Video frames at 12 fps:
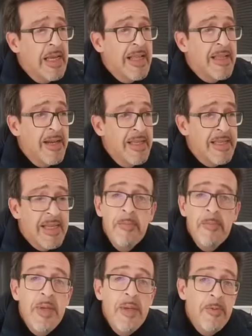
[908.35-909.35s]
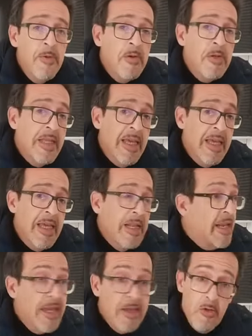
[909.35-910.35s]
Etruscan people, they,
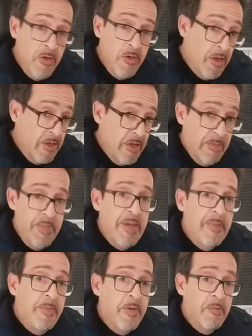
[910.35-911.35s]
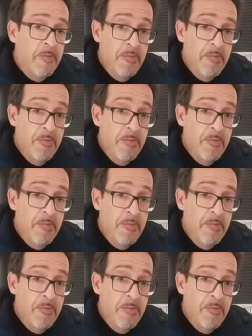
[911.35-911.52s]
like all the other people